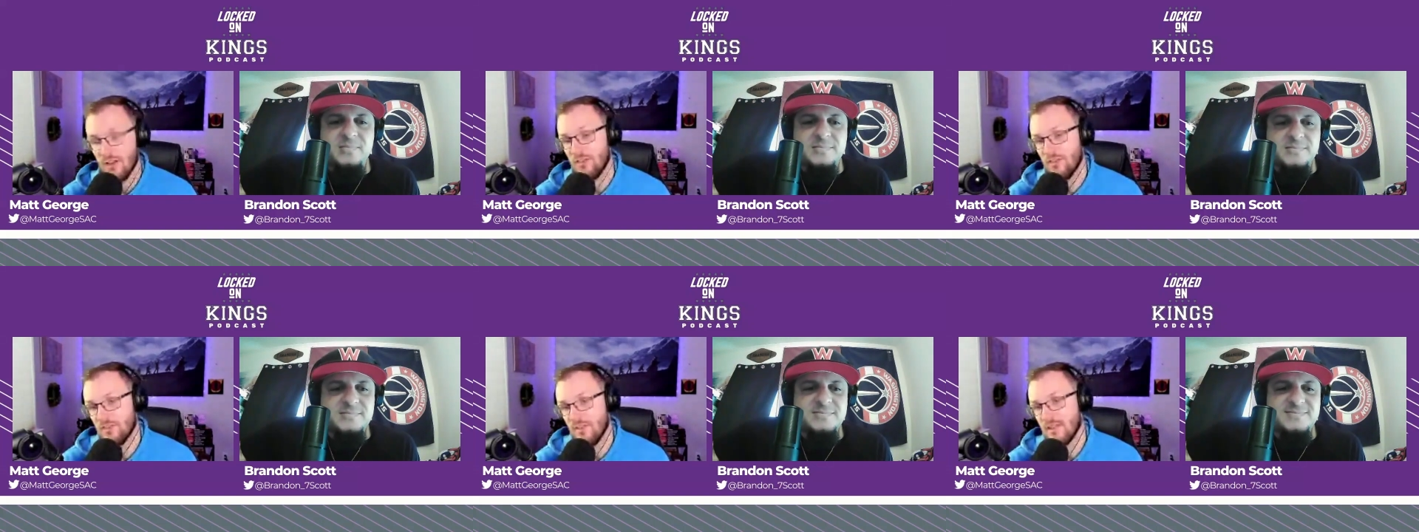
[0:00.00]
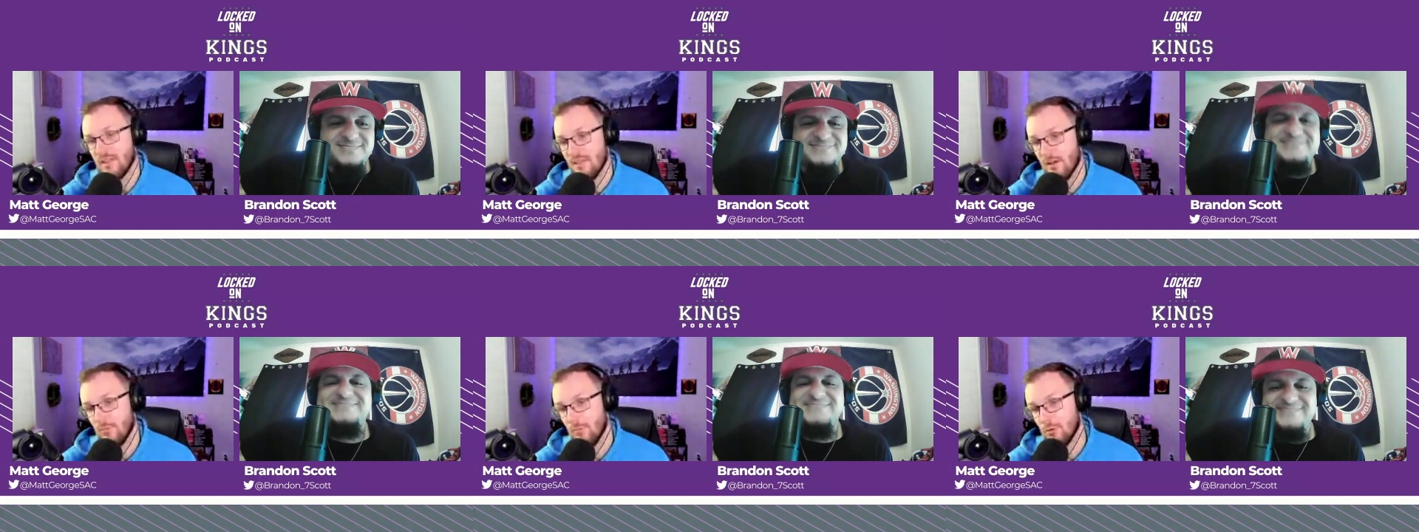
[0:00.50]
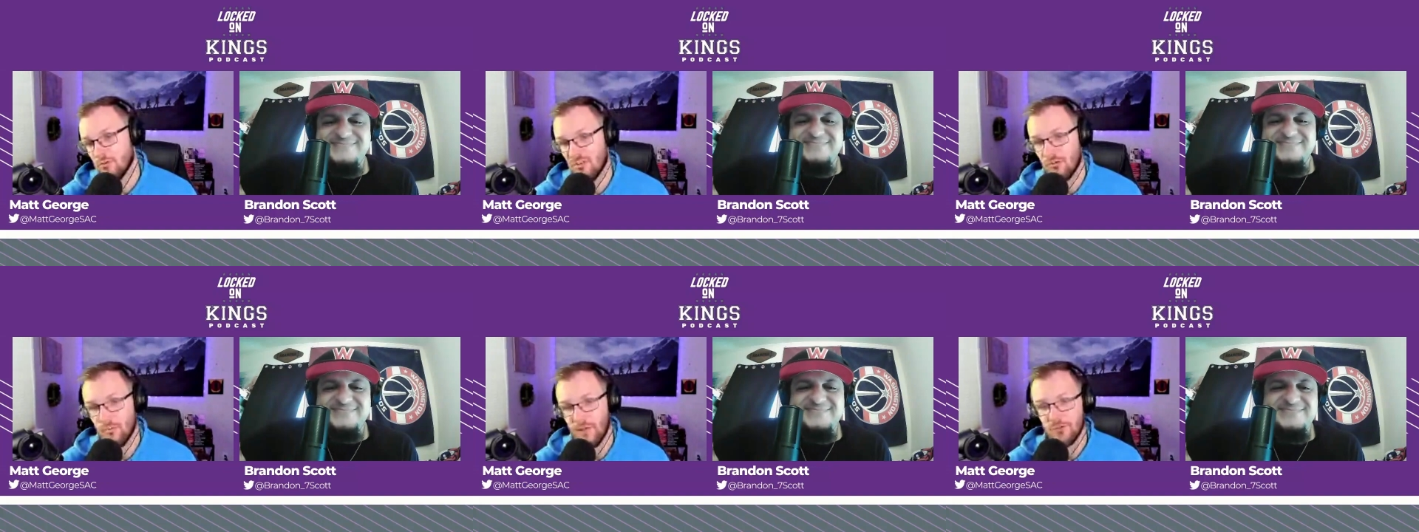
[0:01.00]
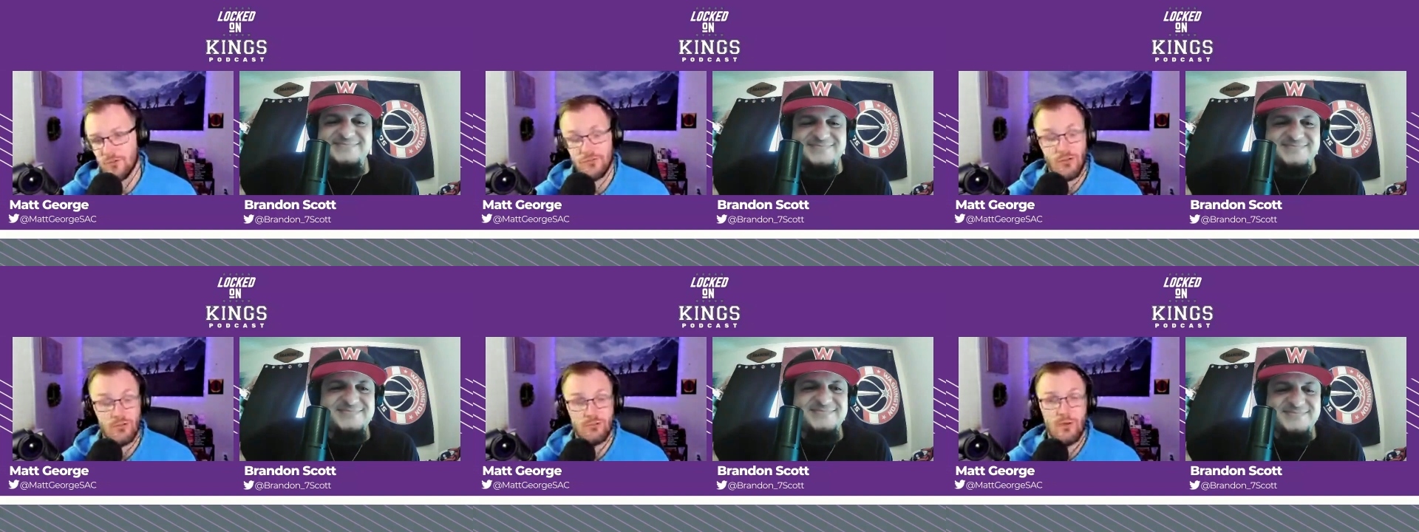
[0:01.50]
Speaker 1: and I think that's how most general managers
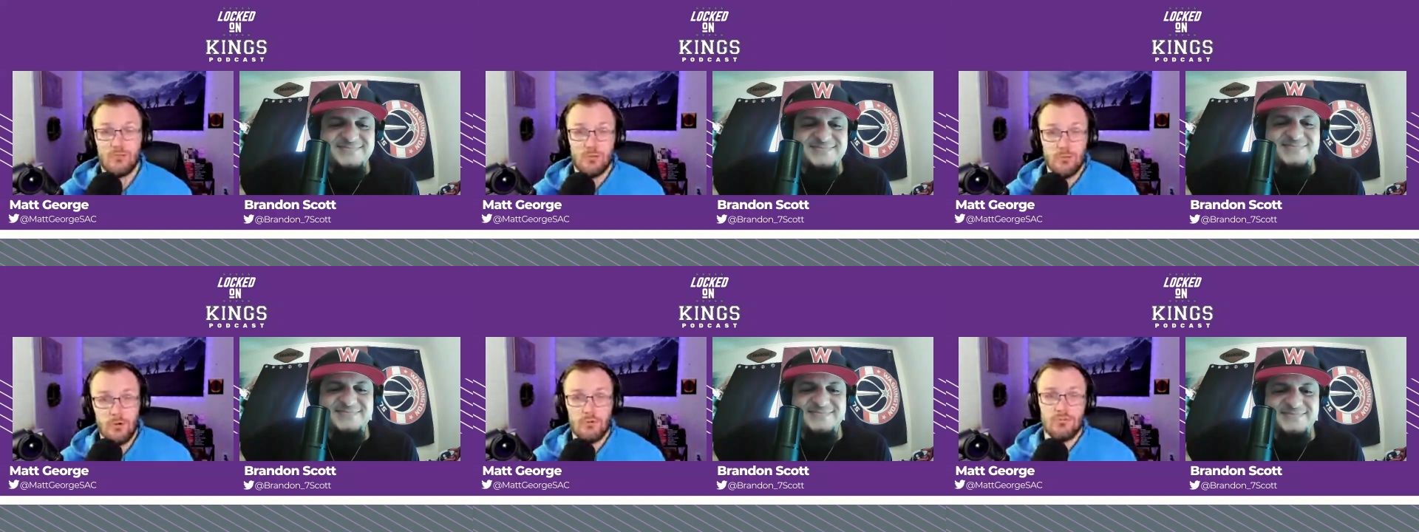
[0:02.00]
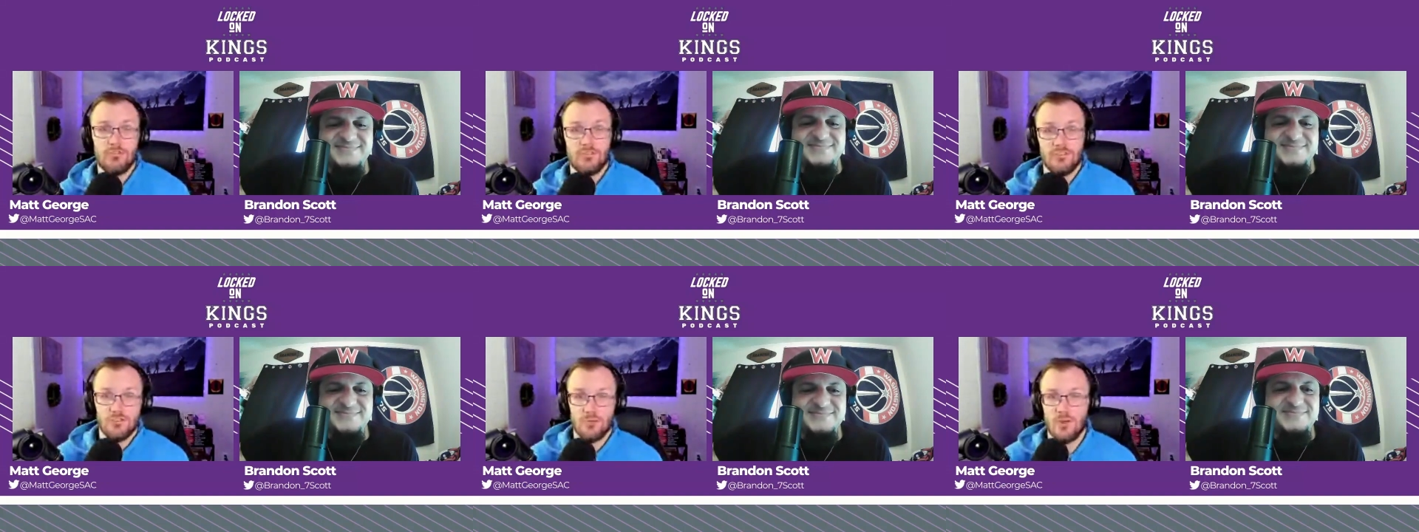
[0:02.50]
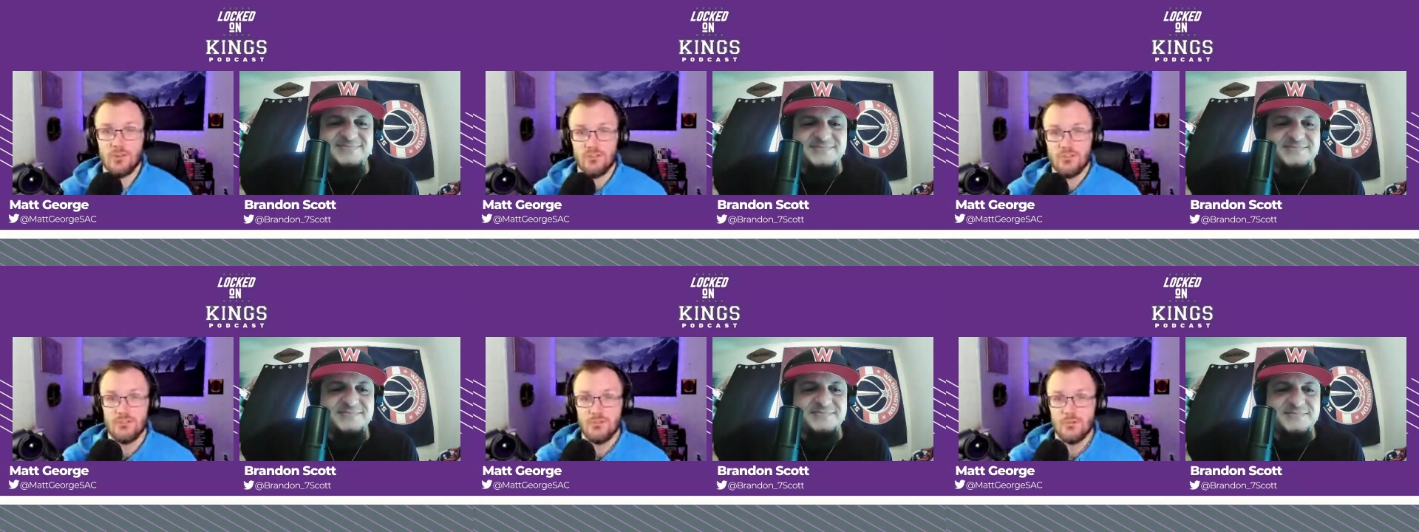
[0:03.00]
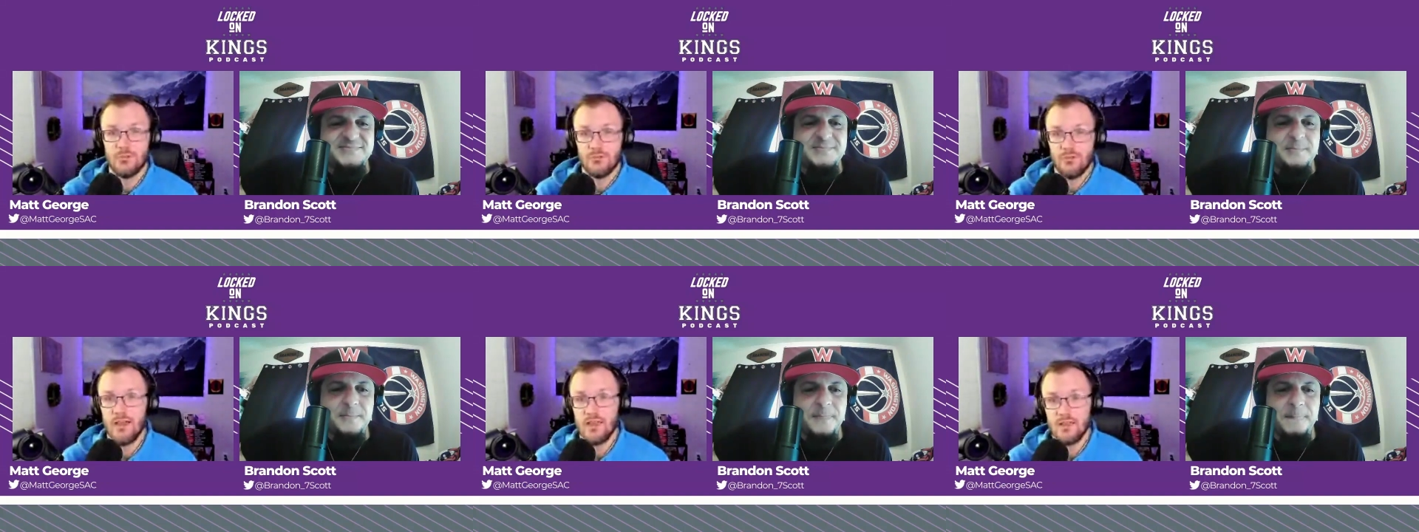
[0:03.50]
also have to approach the situation too to
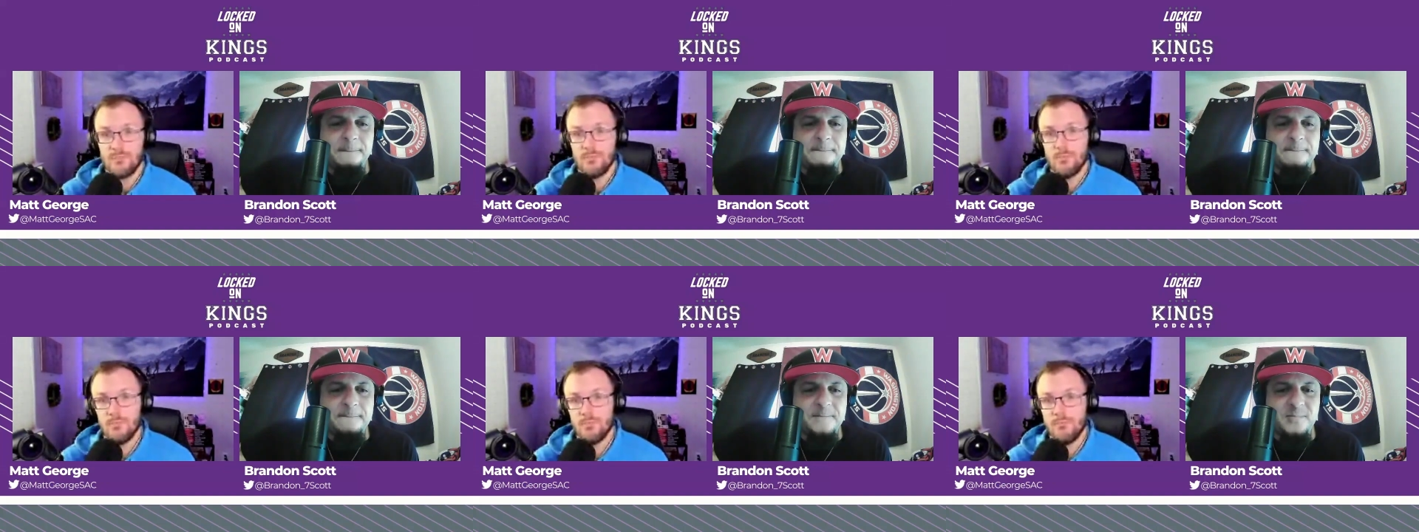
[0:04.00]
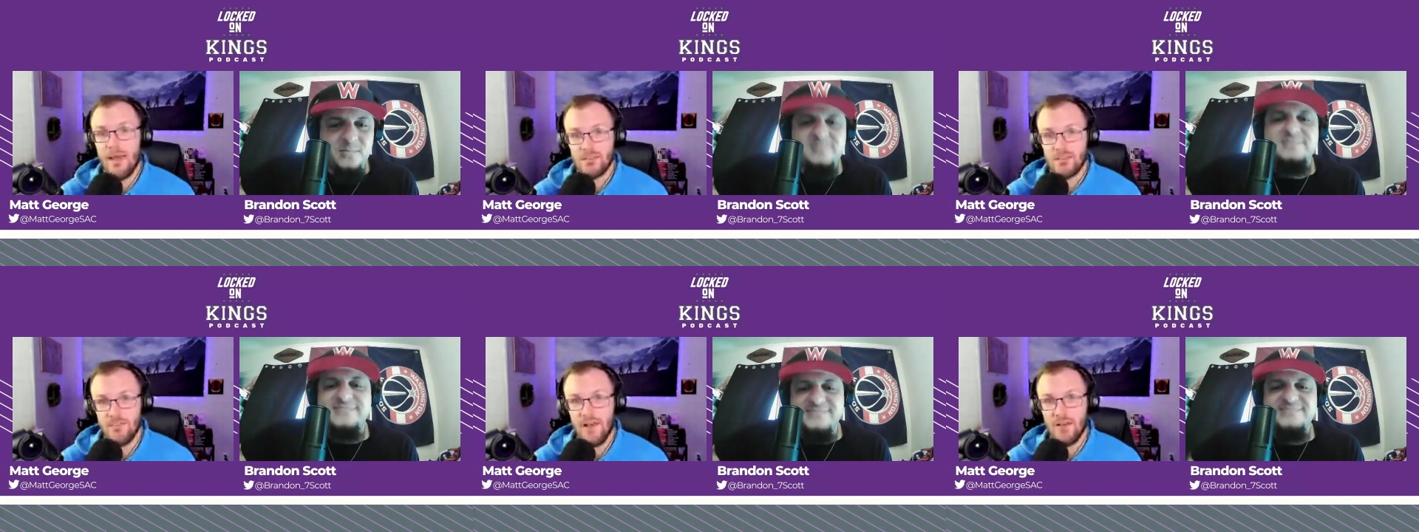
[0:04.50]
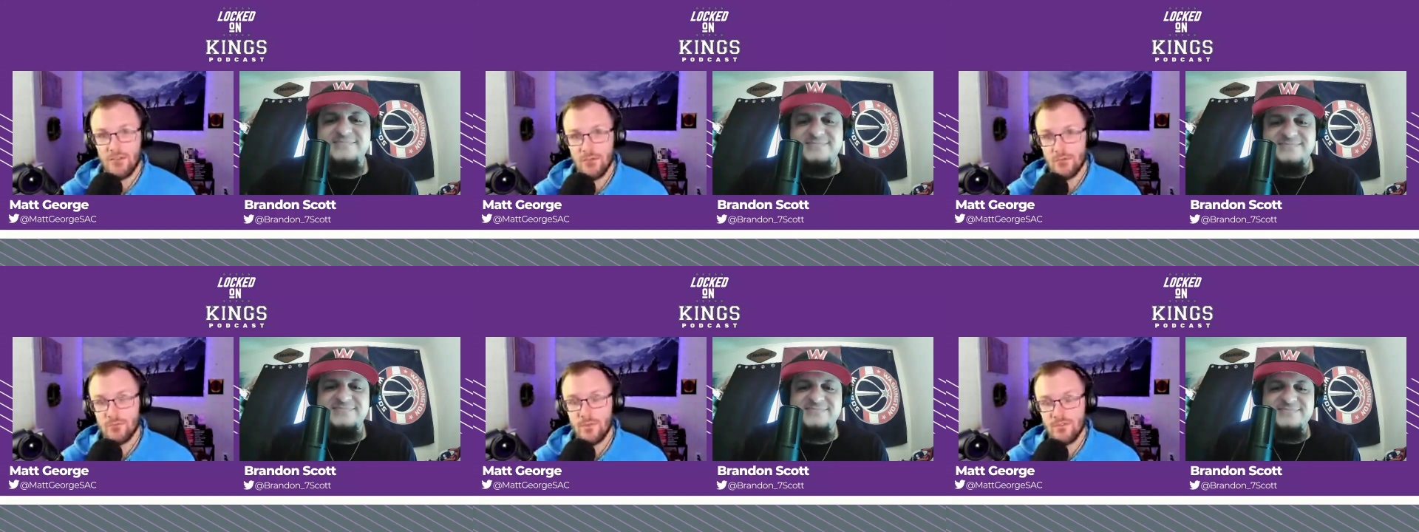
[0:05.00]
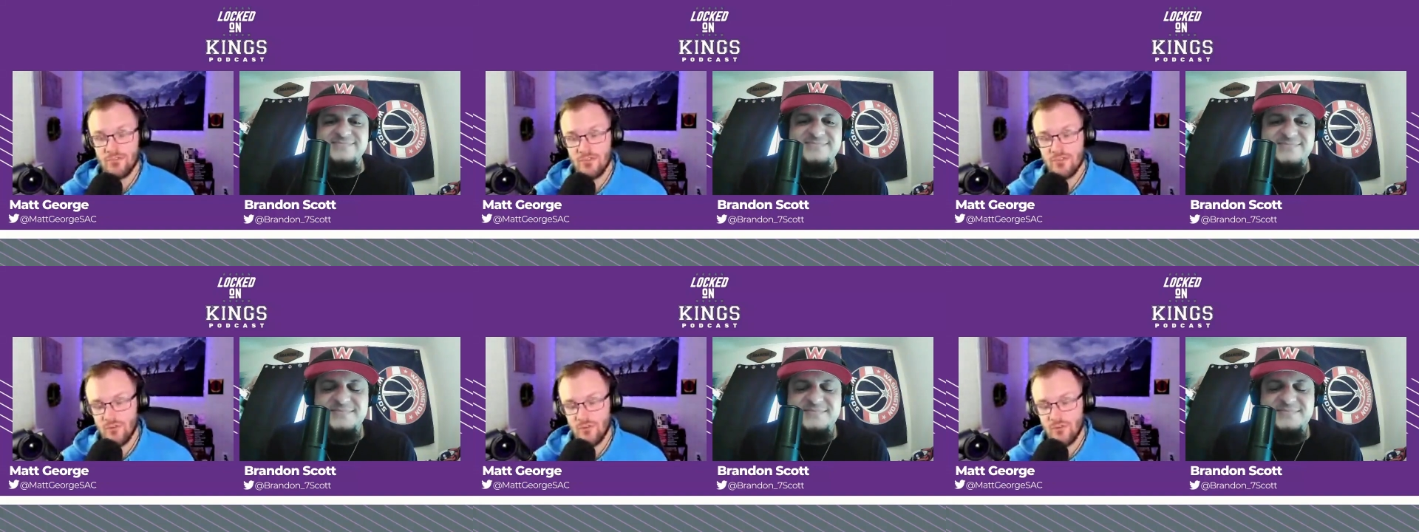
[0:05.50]
try and get max value, especially in